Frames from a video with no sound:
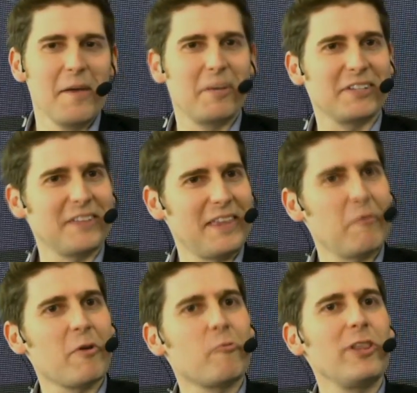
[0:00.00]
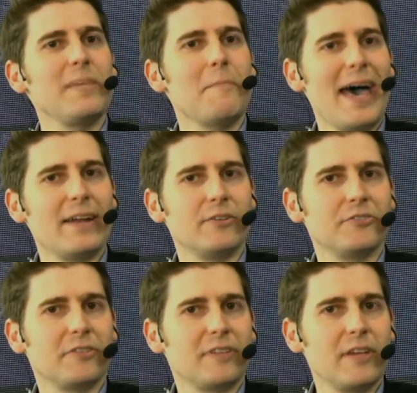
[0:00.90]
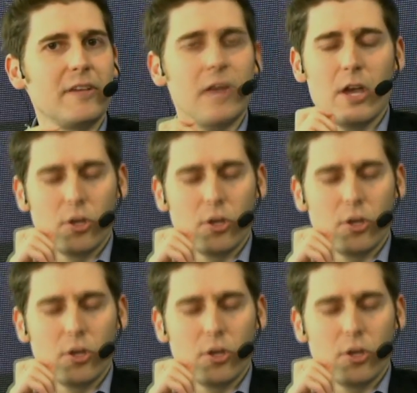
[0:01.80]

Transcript: because I think what really matters, it's a